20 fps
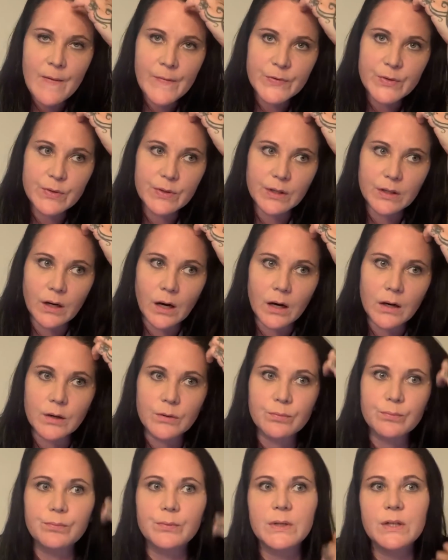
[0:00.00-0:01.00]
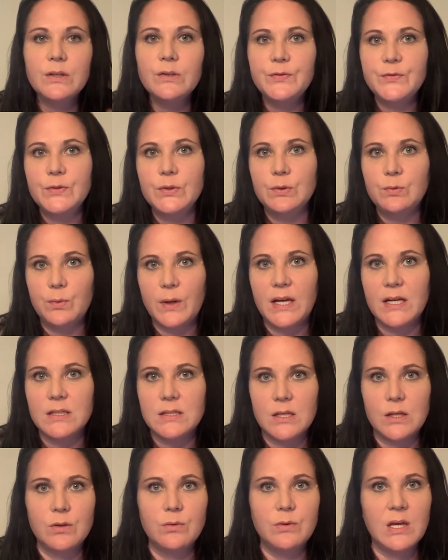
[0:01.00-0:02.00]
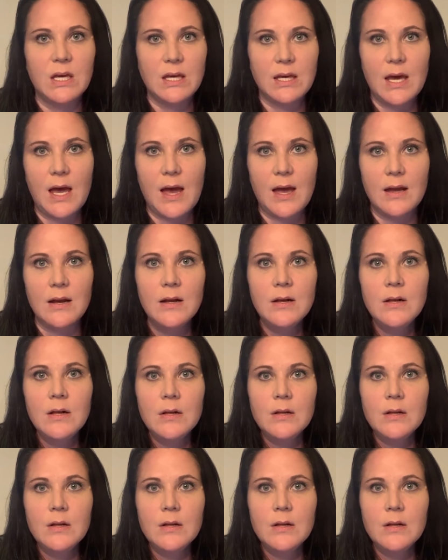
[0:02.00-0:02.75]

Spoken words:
So there are real food ways that you can get